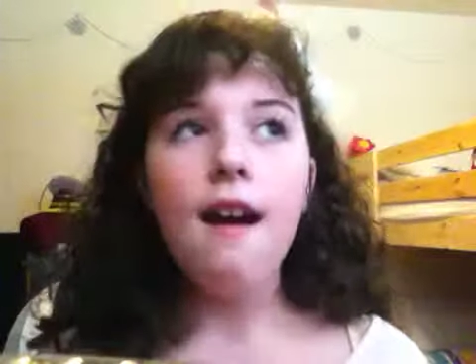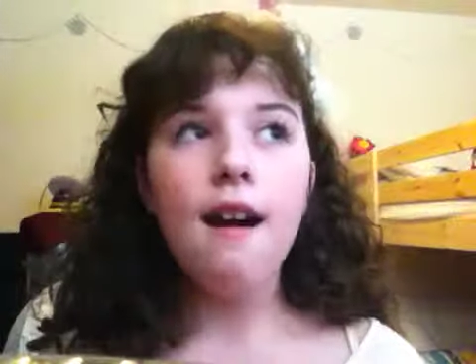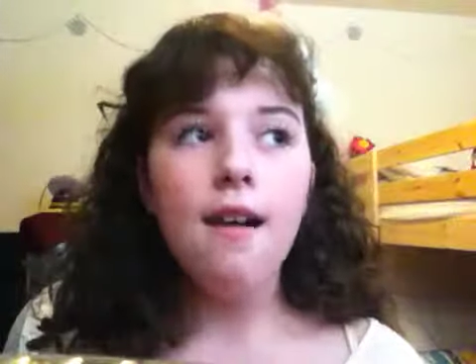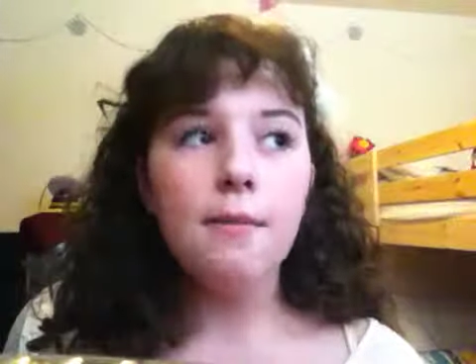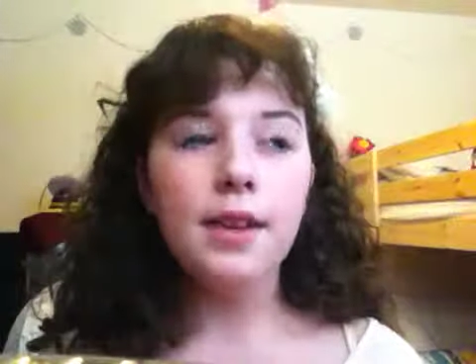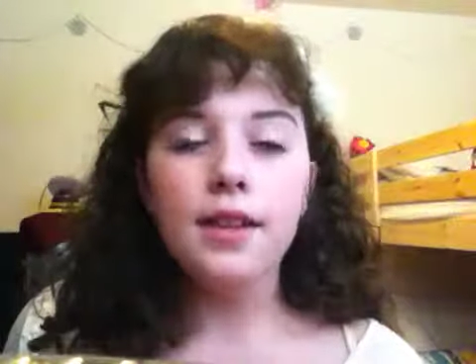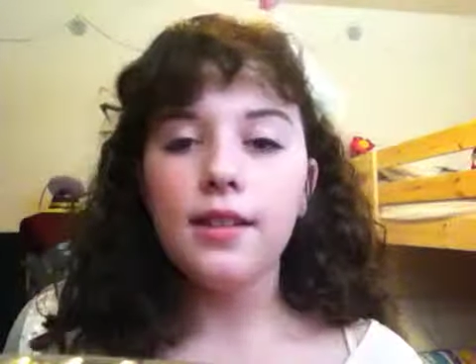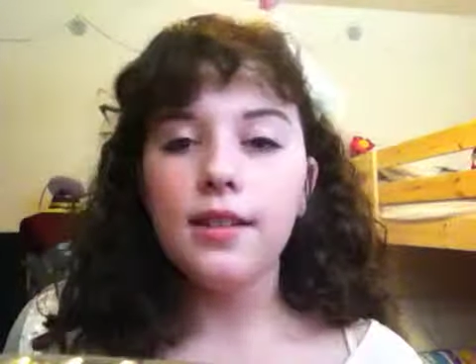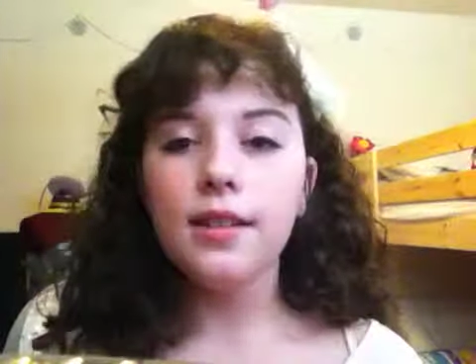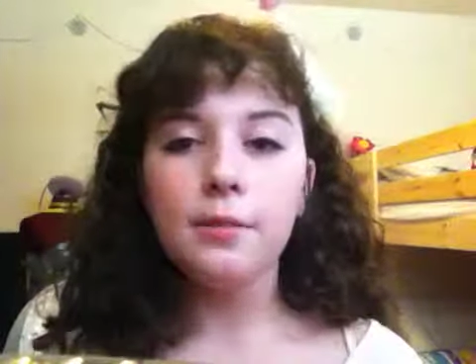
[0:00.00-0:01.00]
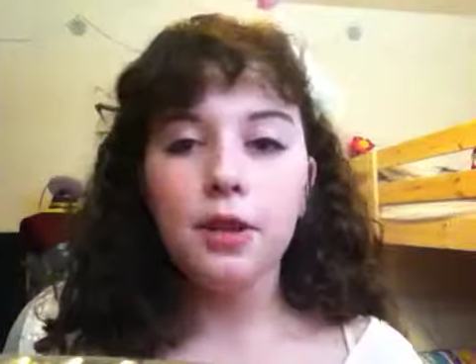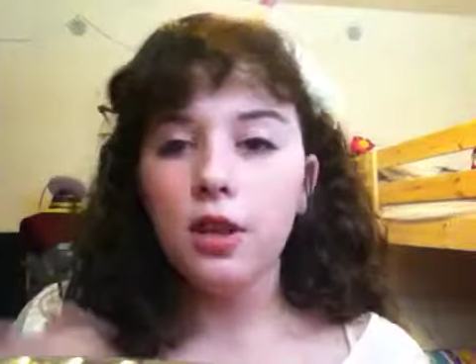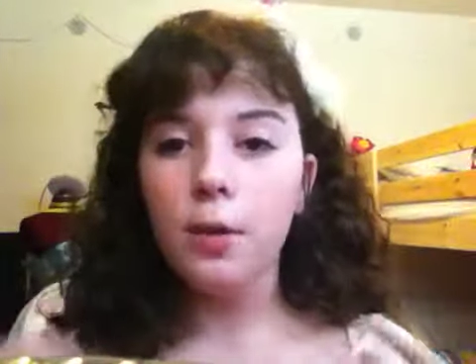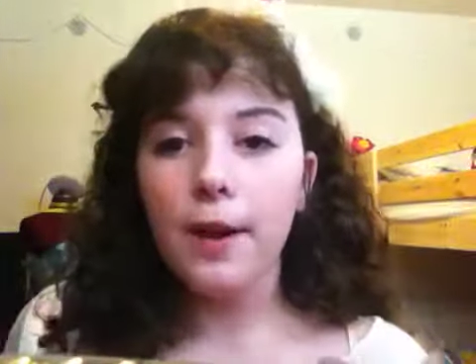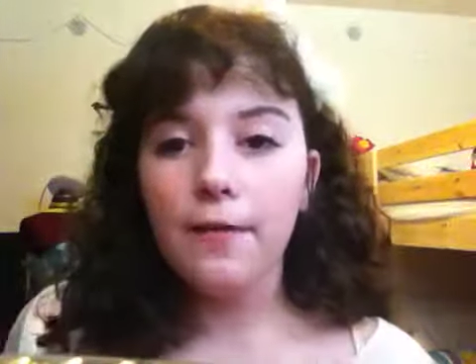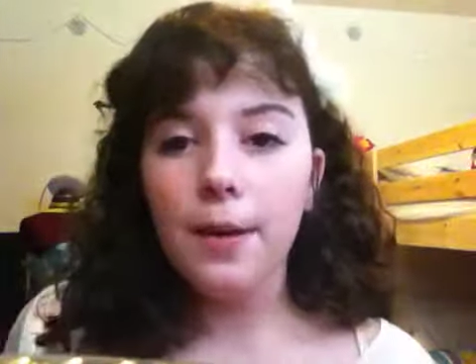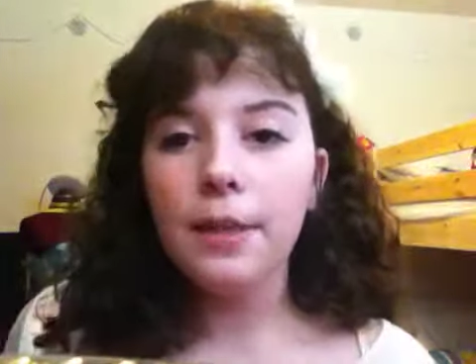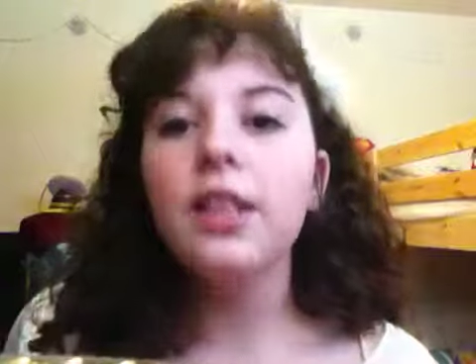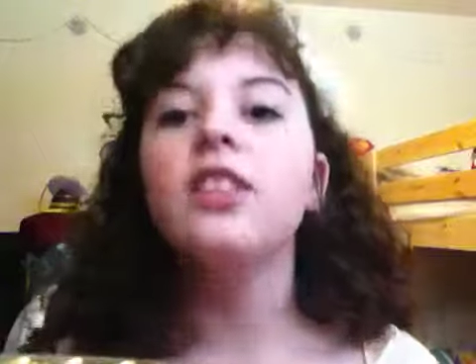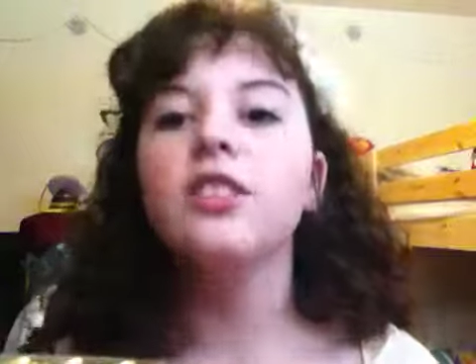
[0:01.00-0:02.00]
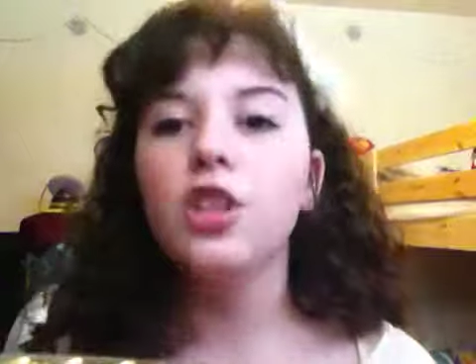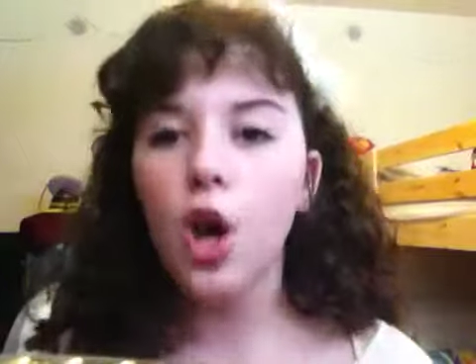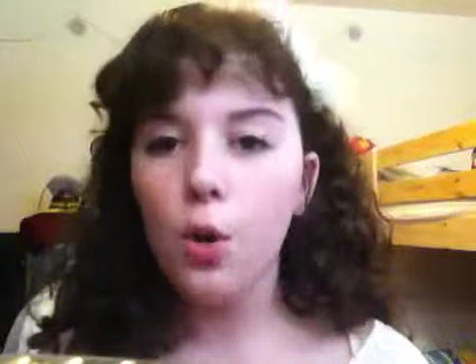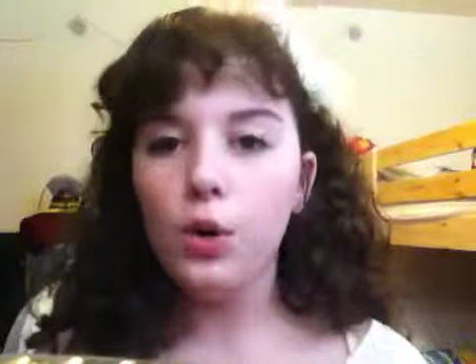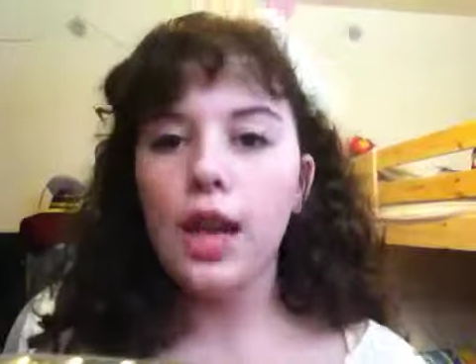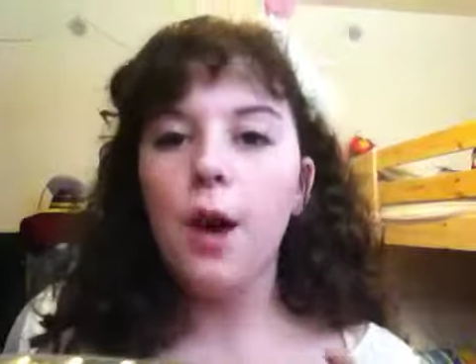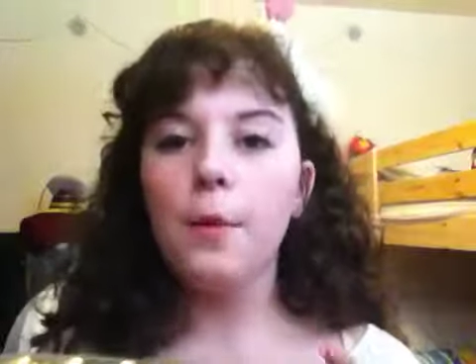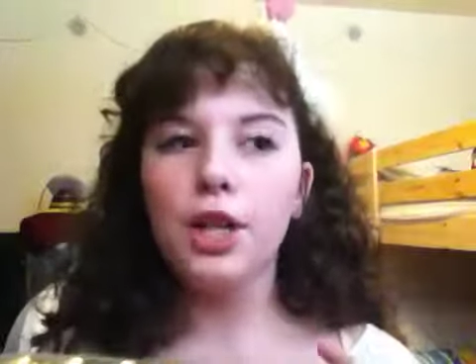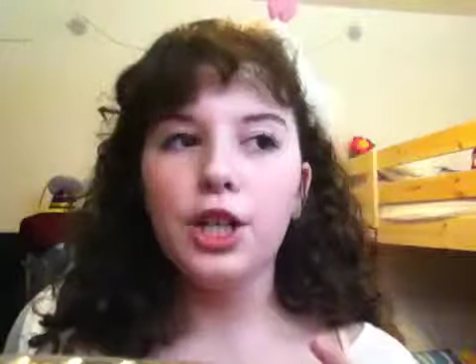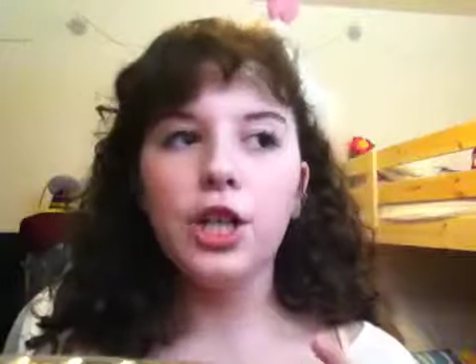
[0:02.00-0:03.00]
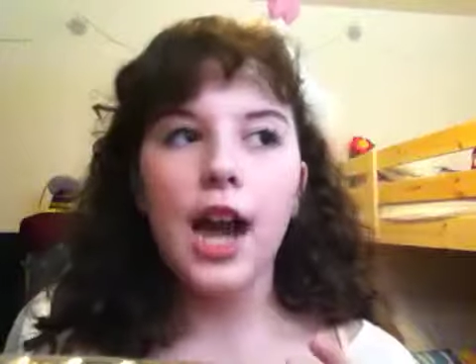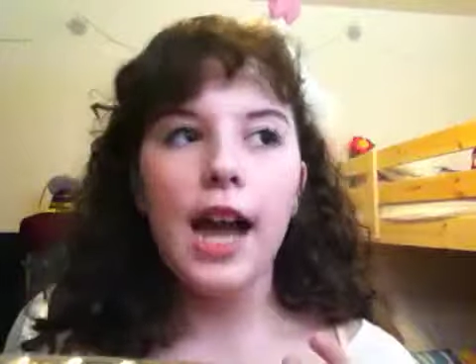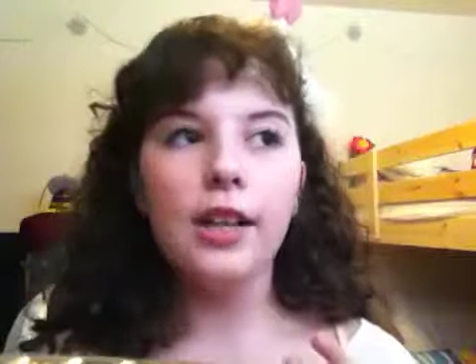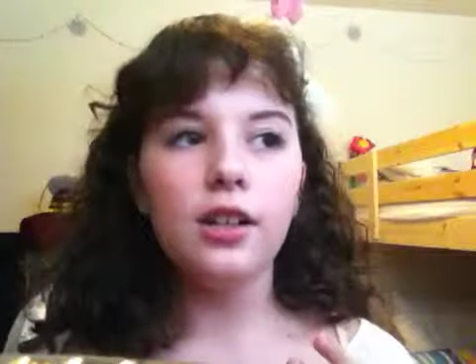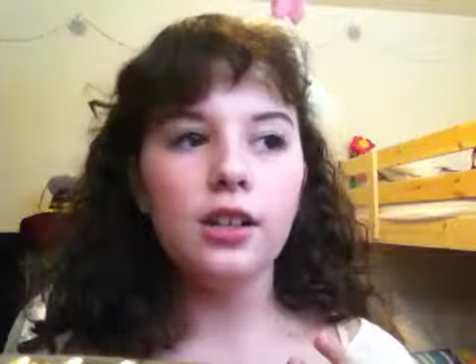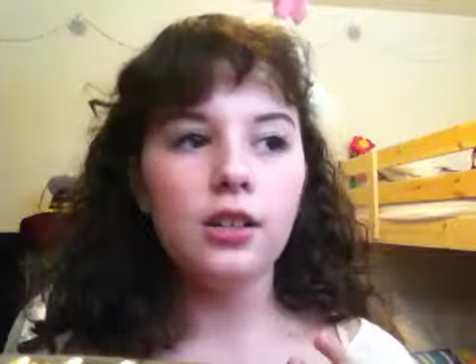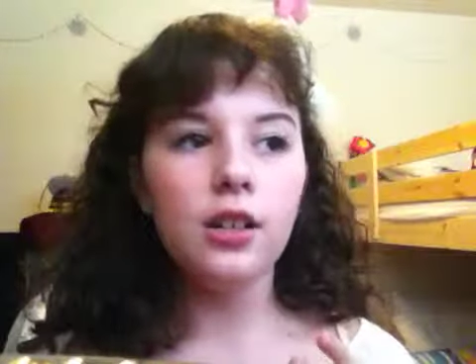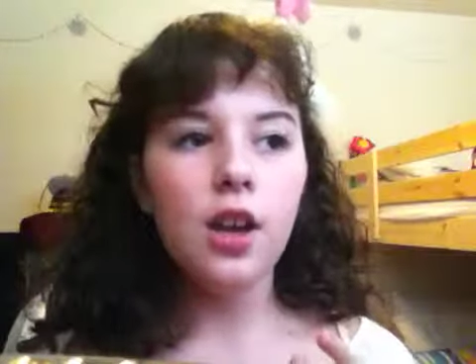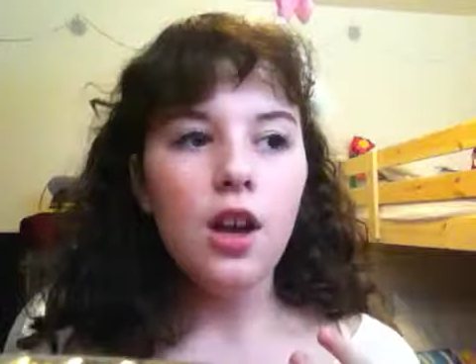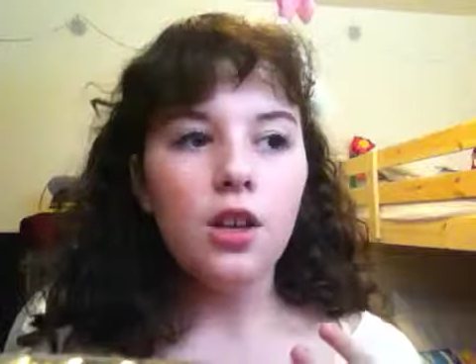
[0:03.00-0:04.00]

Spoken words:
because, you know, my family knows how much I just